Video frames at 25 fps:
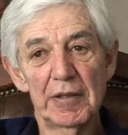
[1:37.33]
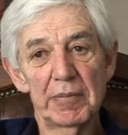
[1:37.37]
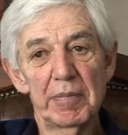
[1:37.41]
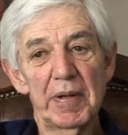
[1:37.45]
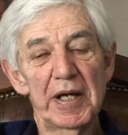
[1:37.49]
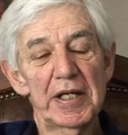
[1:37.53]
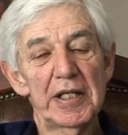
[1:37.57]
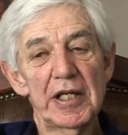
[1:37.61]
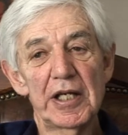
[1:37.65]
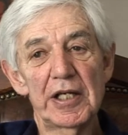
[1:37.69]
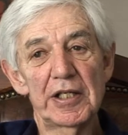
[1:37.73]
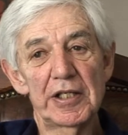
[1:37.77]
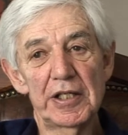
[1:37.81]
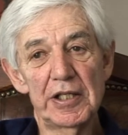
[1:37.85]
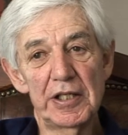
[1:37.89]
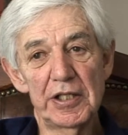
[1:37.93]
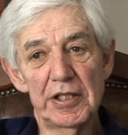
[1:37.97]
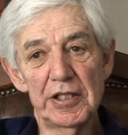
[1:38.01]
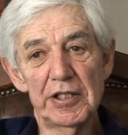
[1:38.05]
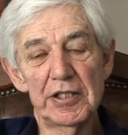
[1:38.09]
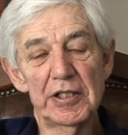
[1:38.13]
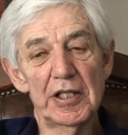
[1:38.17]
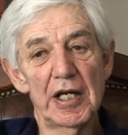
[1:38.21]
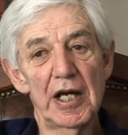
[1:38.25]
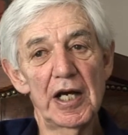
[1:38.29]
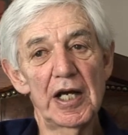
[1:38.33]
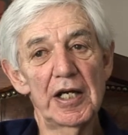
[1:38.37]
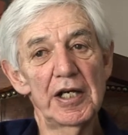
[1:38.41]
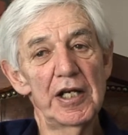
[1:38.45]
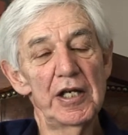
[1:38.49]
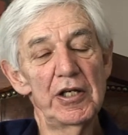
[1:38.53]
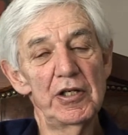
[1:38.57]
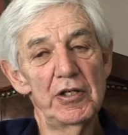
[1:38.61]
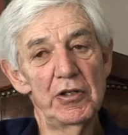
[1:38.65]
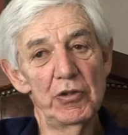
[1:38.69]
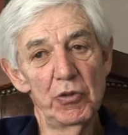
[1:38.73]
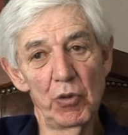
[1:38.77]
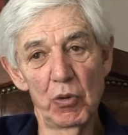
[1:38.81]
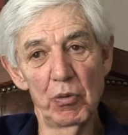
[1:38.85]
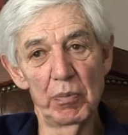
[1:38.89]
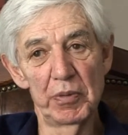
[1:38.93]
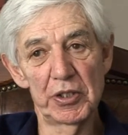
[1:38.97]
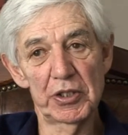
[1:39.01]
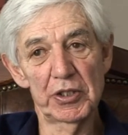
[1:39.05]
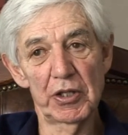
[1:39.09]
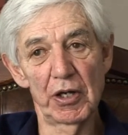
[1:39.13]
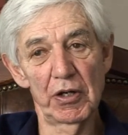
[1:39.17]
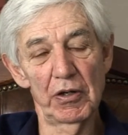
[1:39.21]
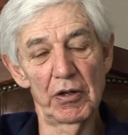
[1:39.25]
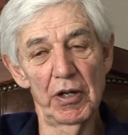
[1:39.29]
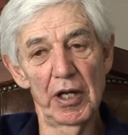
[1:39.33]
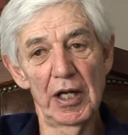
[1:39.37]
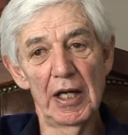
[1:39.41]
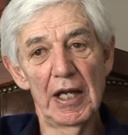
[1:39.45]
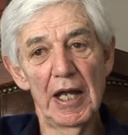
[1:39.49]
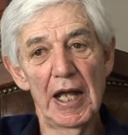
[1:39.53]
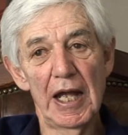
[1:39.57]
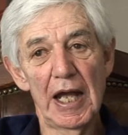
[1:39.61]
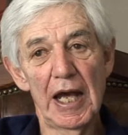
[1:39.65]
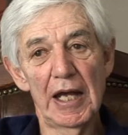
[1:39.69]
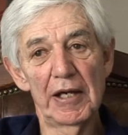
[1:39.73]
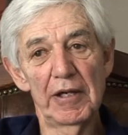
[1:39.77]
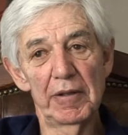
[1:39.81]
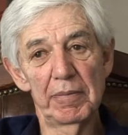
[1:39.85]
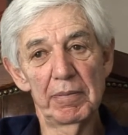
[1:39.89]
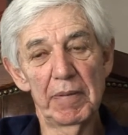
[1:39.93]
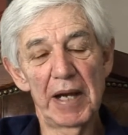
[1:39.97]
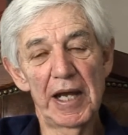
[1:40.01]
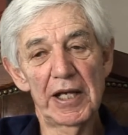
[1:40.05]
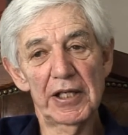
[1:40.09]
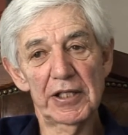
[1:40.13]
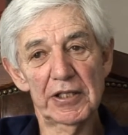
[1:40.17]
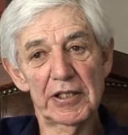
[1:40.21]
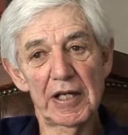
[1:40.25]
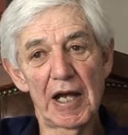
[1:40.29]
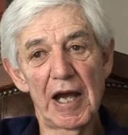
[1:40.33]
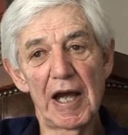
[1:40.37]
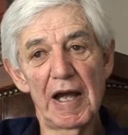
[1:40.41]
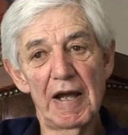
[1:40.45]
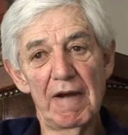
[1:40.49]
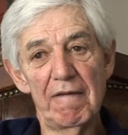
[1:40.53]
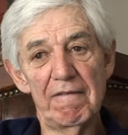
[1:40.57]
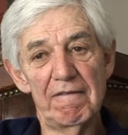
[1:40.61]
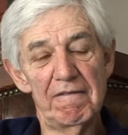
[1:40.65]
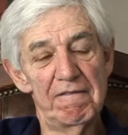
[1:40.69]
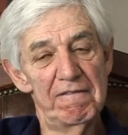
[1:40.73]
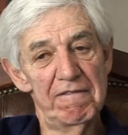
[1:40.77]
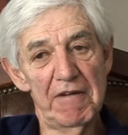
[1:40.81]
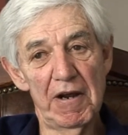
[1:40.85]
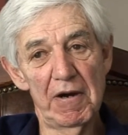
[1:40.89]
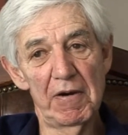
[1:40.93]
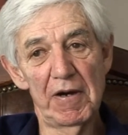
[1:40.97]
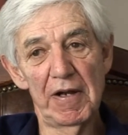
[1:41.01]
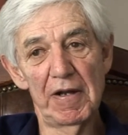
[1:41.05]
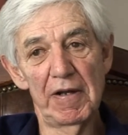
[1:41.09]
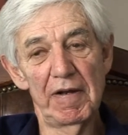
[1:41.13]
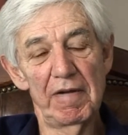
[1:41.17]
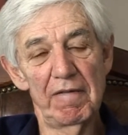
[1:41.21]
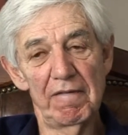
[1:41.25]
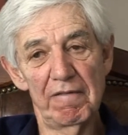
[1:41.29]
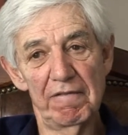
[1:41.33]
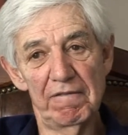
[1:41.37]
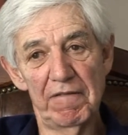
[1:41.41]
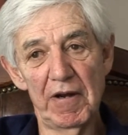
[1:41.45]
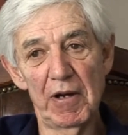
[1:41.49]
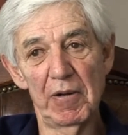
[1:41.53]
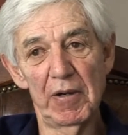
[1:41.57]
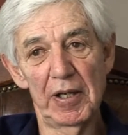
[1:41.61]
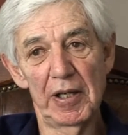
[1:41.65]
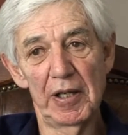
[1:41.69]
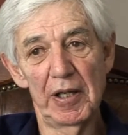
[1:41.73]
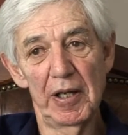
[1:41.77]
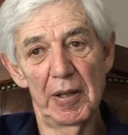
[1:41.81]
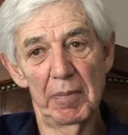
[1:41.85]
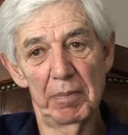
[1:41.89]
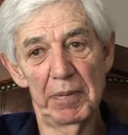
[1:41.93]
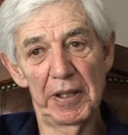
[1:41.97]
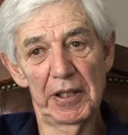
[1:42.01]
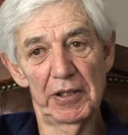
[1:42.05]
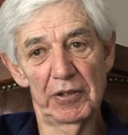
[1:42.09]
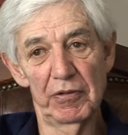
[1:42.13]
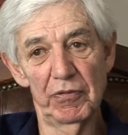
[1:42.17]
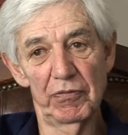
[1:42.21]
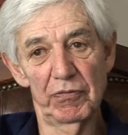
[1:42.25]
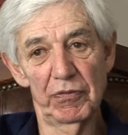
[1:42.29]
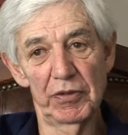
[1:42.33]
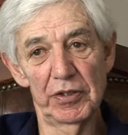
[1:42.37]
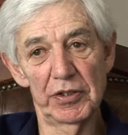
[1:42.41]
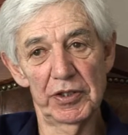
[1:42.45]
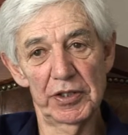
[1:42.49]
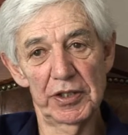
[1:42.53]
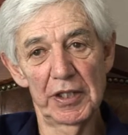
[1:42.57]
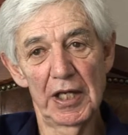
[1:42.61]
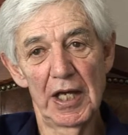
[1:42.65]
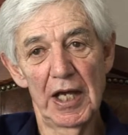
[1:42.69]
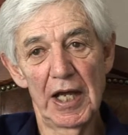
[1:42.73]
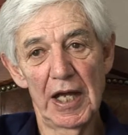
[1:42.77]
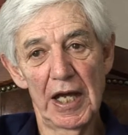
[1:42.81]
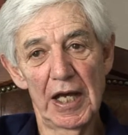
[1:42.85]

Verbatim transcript: But it is an enormous honor and it makes a very, very big difference.